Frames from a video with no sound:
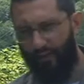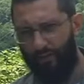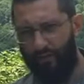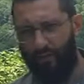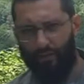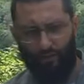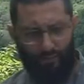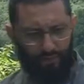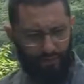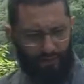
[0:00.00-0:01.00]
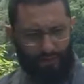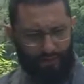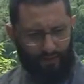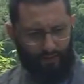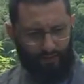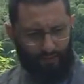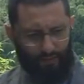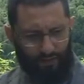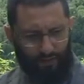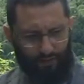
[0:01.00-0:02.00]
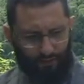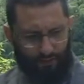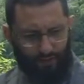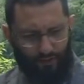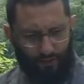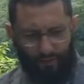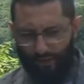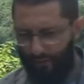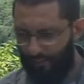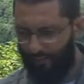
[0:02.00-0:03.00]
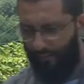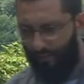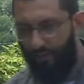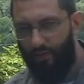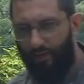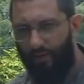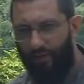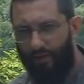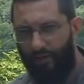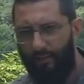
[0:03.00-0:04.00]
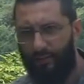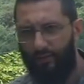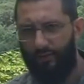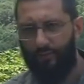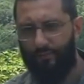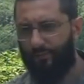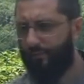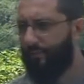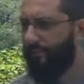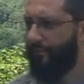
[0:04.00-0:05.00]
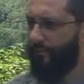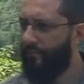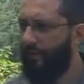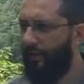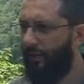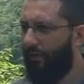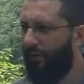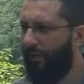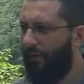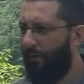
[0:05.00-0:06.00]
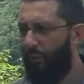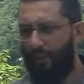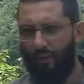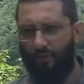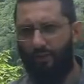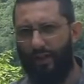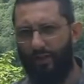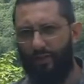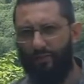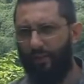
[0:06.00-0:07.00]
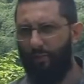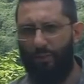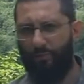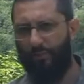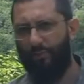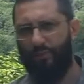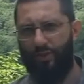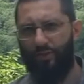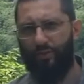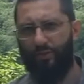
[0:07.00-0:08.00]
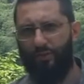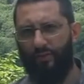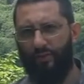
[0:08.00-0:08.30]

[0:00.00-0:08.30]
it out, or you put a tract down someplace and you see somebody pick it up and throw it into the dumpster, you know, when they do that, they're opposing themselves.